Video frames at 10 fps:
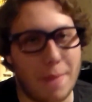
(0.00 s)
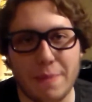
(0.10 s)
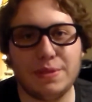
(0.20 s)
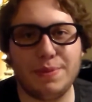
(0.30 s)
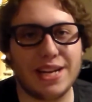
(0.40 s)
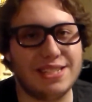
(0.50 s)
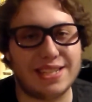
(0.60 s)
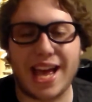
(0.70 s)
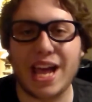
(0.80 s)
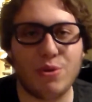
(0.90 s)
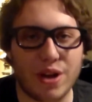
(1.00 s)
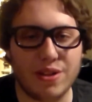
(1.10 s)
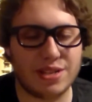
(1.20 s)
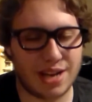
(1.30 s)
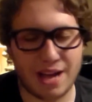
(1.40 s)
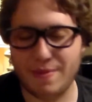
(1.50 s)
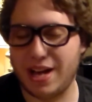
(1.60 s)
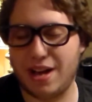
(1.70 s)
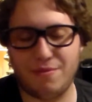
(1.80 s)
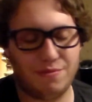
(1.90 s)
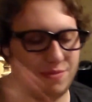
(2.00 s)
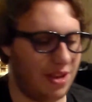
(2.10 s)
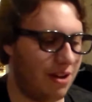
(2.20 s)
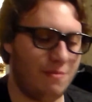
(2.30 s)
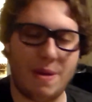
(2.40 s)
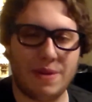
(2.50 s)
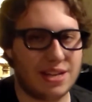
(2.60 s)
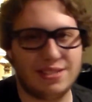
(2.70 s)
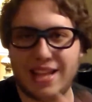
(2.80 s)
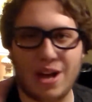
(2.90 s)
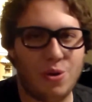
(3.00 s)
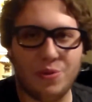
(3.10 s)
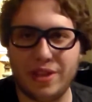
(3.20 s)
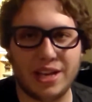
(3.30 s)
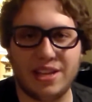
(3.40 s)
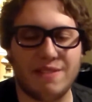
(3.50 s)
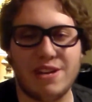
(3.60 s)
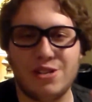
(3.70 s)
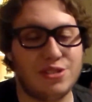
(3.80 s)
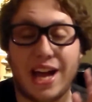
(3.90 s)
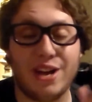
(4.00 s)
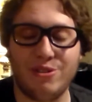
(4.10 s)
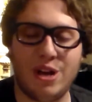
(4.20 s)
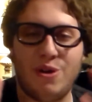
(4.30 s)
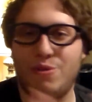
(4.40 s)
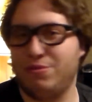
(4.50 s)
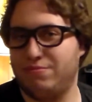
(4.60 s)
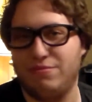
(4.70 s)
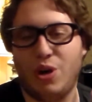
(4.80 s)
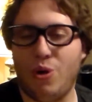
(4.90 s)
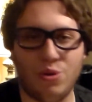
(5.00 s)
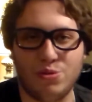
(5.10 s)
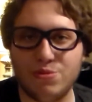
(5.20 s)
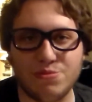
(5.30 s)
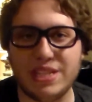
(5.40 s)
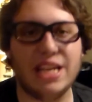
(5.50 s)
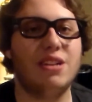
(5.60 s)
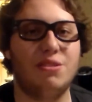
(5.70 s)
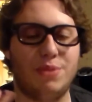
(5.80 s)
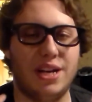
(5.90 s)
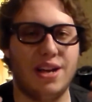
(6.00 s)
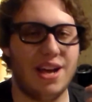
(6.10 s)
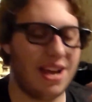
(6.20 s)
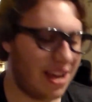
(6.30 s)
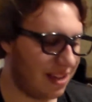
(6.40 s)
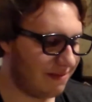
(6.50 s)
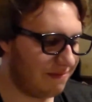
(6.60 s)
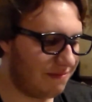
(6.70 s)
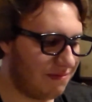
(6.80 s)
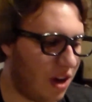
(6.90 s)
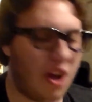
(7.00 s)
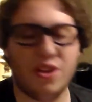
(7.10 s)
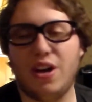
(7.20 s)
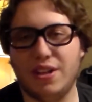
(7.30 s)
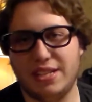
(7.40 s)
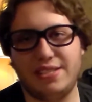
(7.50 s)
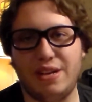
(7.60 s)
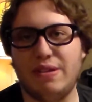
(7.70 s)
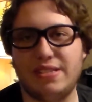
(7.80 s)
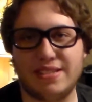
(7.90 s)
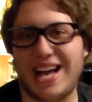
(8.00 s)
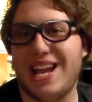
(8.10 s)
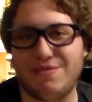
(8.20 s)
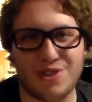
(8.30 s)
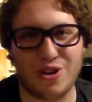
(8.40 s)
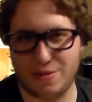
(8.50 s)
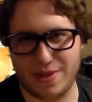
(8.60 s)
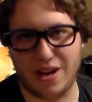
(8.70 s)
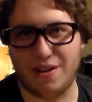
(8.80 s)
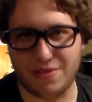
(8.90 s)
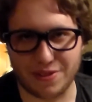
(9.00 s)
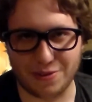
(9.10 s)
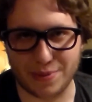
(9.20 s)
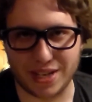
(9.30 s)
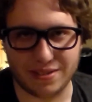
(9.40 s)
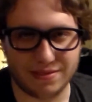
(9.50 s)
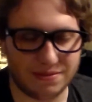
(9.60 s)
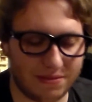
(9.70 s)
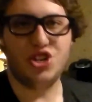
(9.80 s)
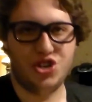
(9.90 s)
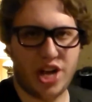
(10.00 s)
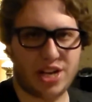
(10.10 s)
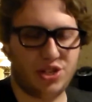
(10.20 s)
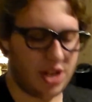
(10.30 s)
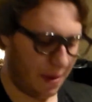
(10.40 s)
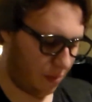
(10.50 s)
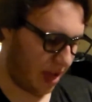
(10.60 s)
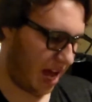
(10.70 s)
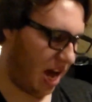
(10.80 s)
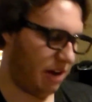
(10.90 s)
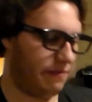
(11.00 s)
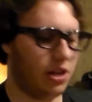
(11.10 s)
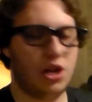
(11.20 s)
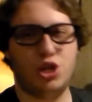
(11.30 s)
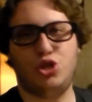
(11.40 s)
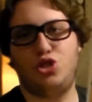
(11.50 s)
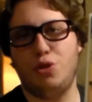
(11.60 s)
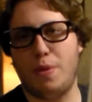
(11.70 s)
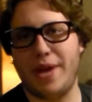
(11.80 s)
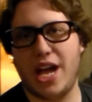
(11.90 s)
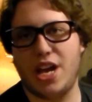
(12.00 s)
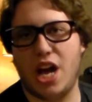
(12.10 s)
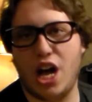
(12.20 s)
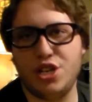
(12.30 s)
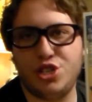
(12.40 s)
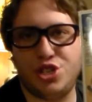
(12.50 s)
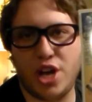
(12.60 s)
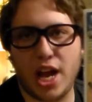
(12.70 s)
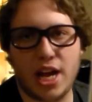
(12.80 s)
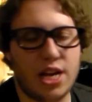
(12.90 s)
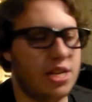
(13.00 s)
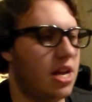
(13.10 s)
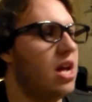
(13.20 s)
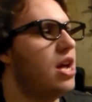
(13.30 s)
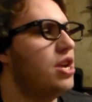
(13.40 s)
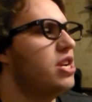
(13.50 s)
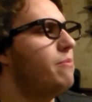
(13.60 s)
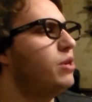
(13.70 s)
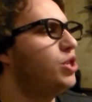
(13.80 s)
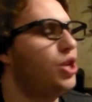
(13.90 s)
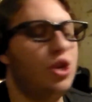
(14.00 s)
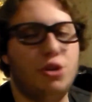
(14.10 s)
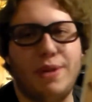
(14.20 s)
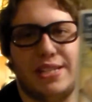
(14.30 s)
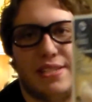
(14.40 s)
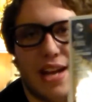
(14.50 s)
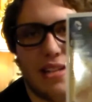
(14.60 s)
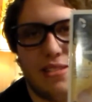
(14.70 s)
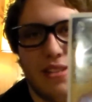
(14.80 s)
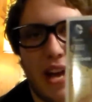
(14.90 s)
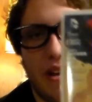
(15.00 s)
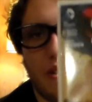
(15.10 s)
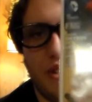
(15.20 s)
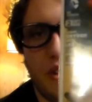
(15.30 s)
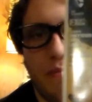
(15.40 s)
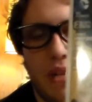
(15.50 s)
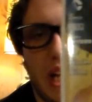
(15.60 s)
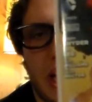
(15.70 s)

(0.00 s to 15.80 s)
Maybe it's because he's angry all the time, you know, maybe because of that whole thing in the Avengers. I don't know the whole deal, but all in all, this series is kind of turning me off a little bit. Next up, we have Superman Unchained, #2 by Scott Snyder, Jim